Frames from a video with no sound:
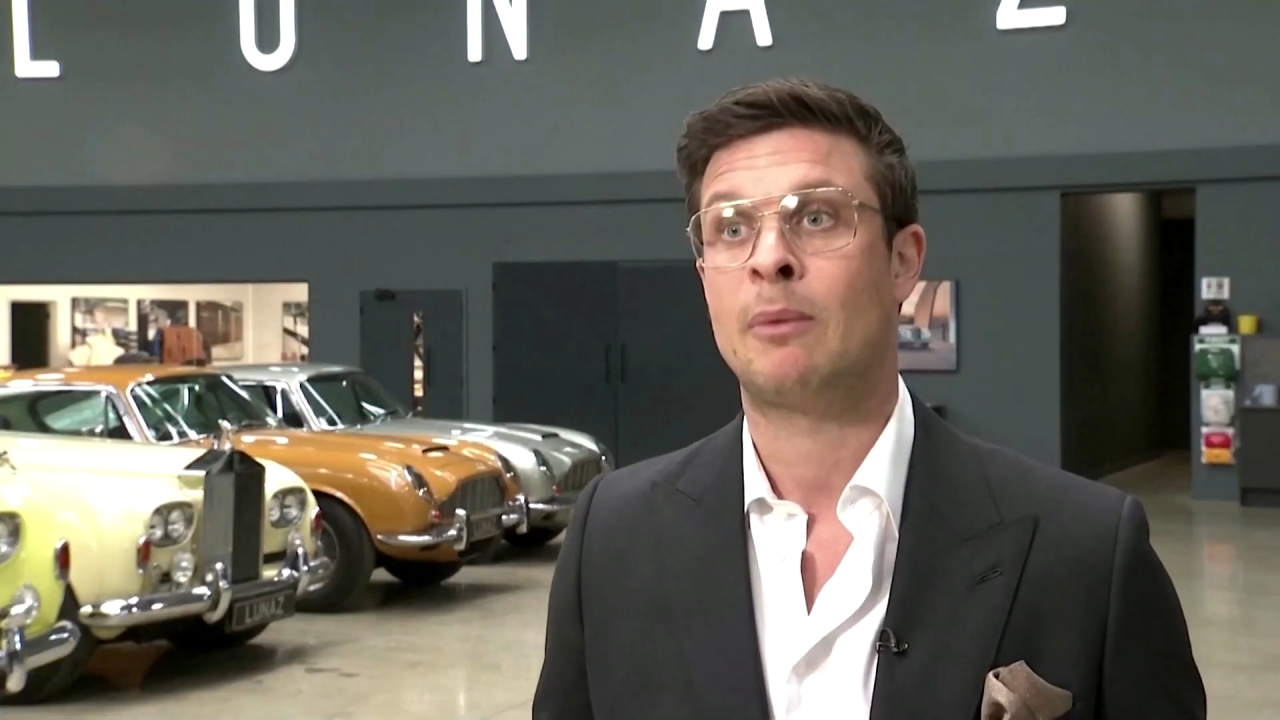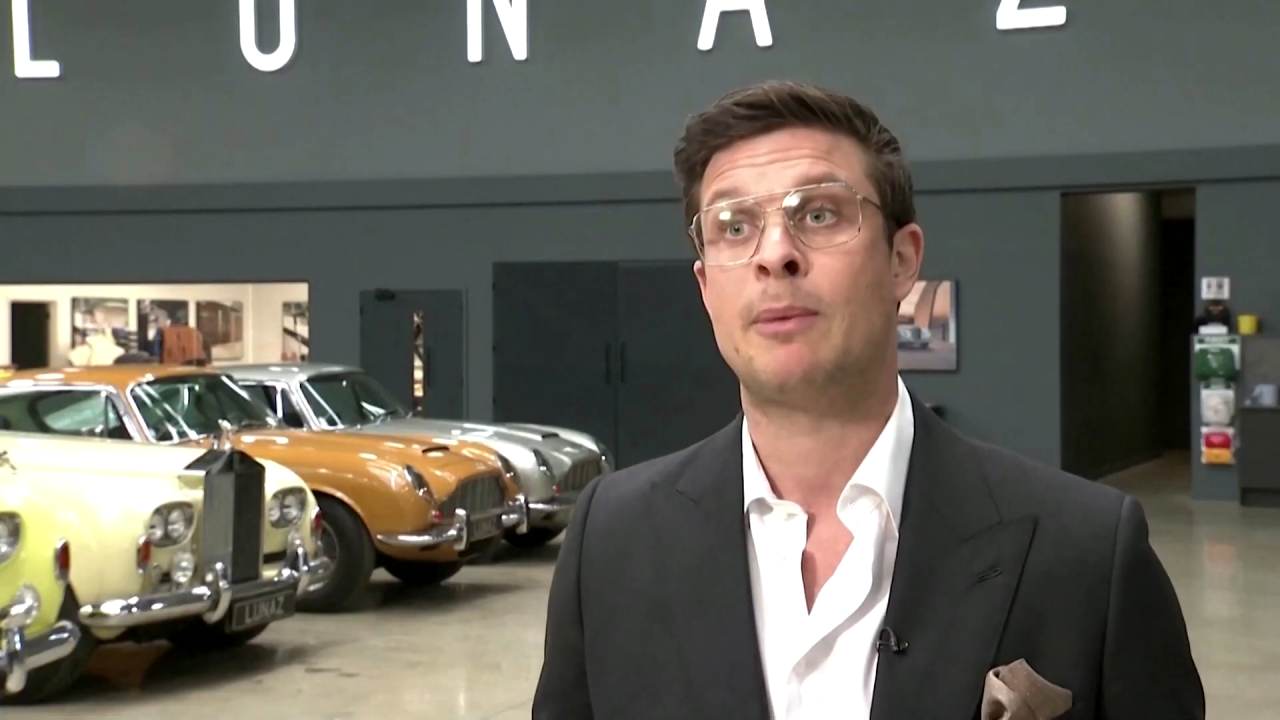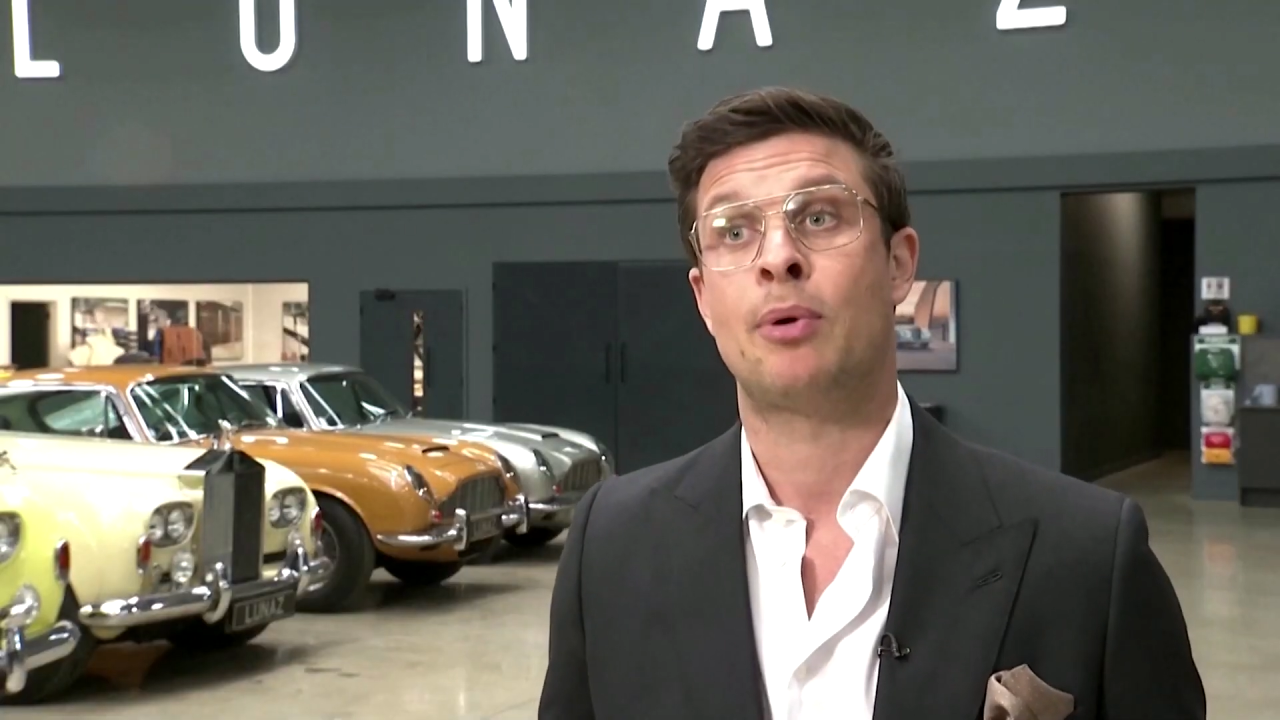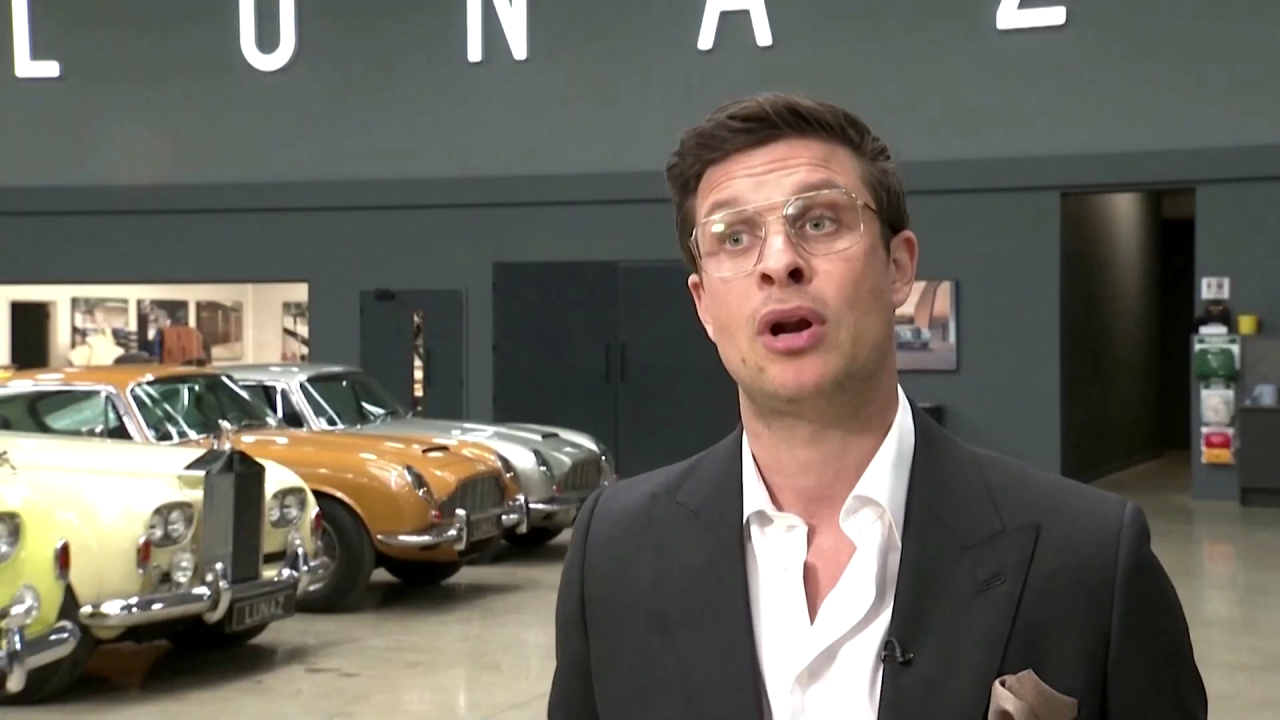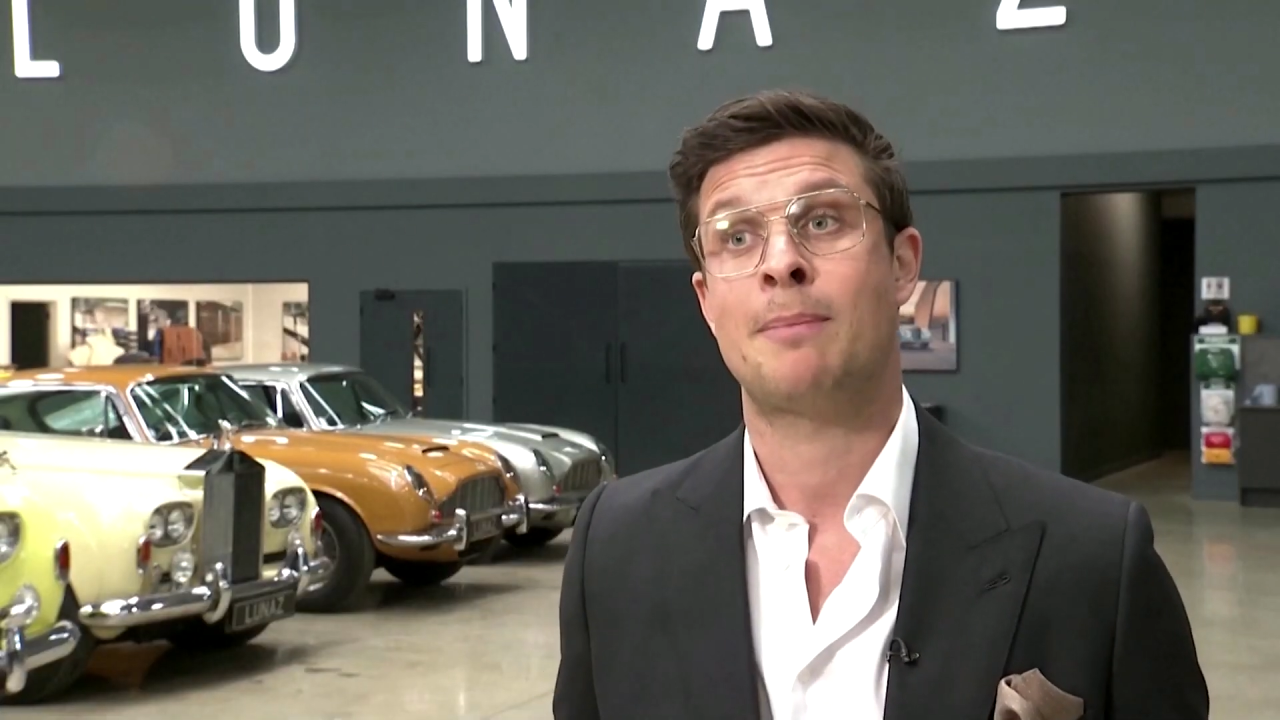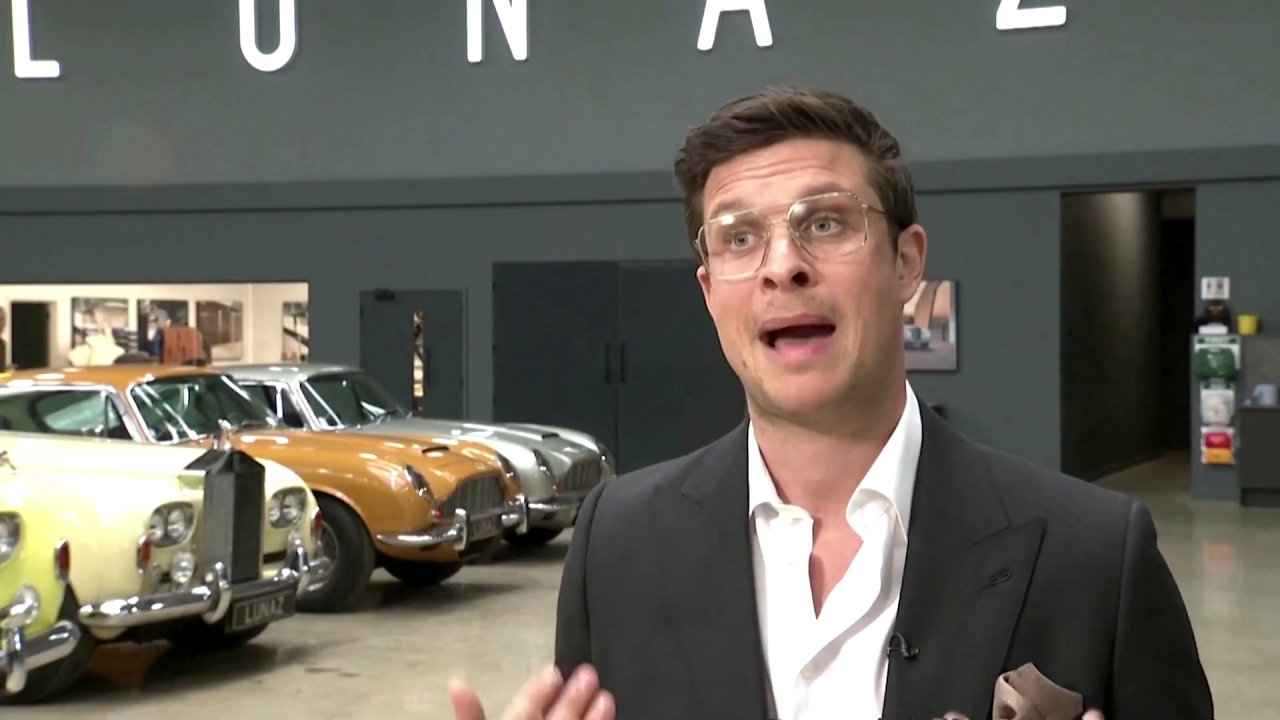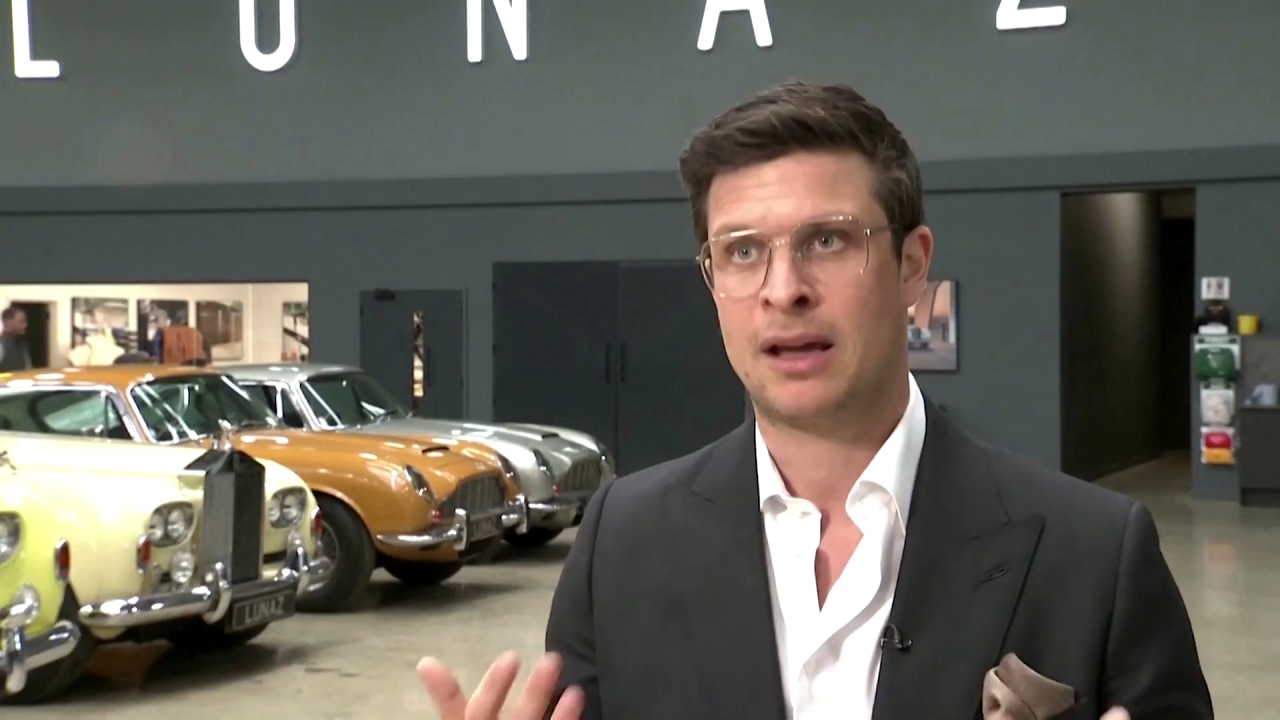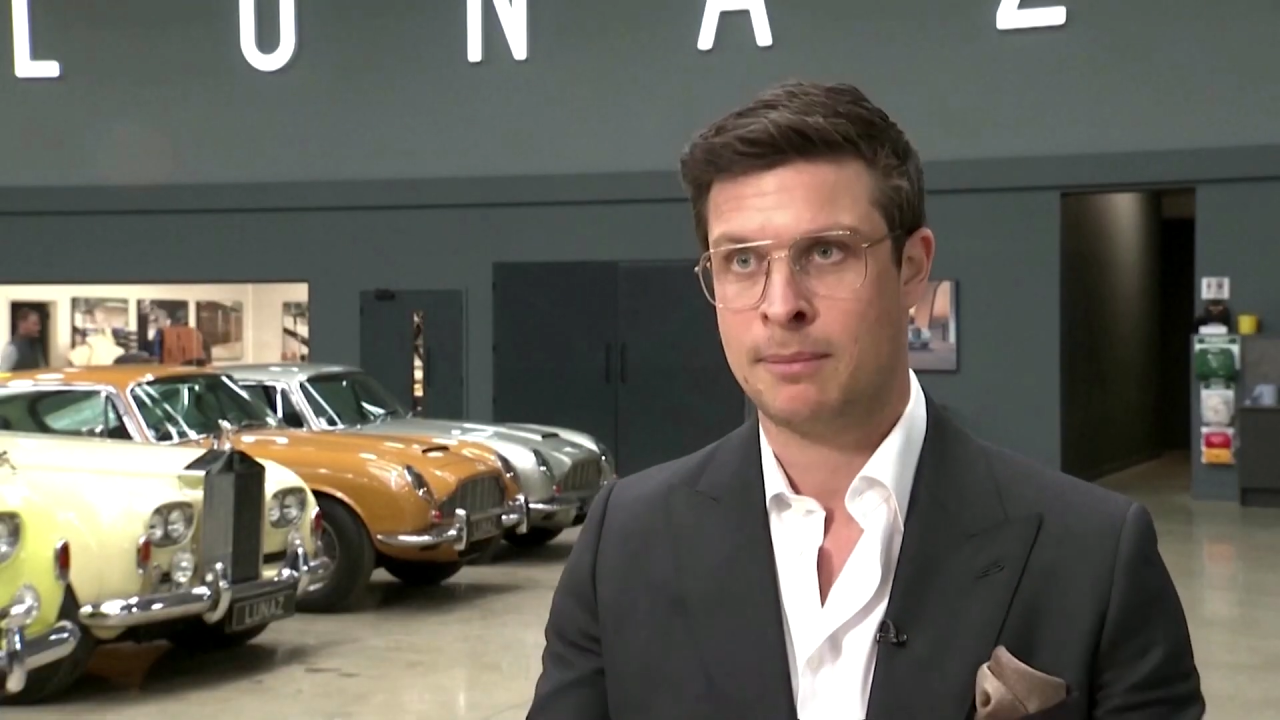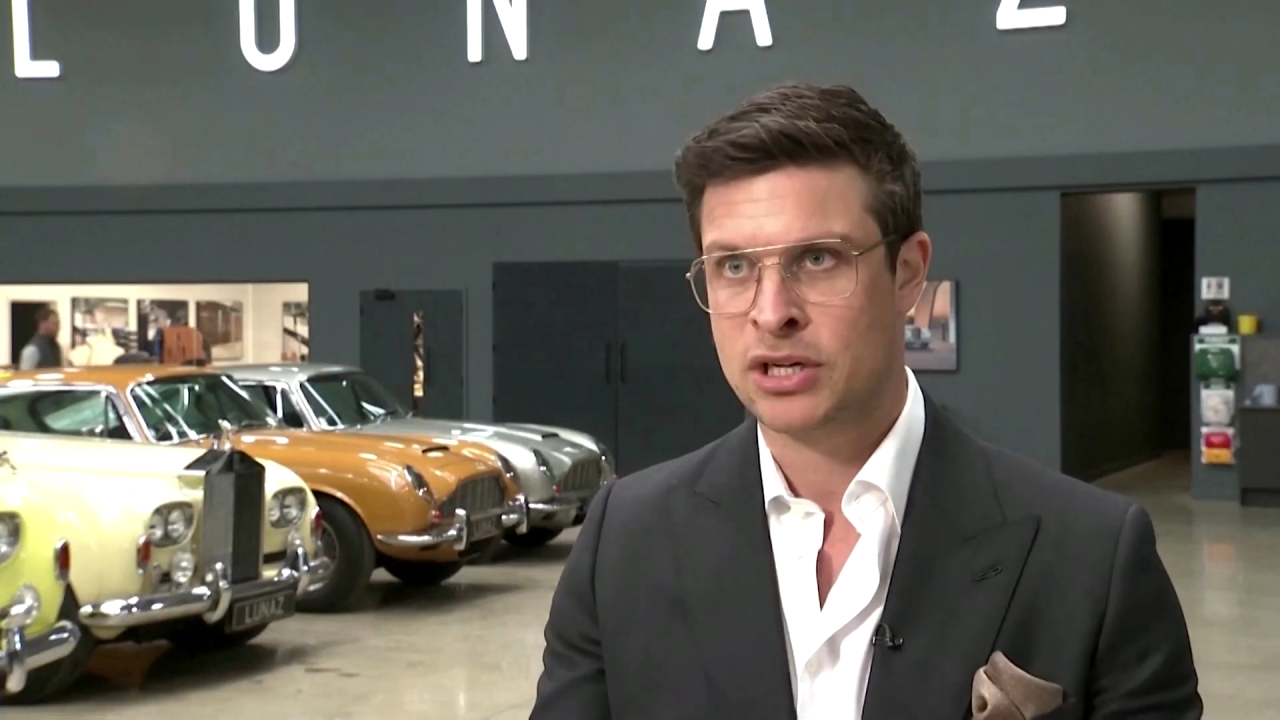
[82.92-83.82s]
and we put it back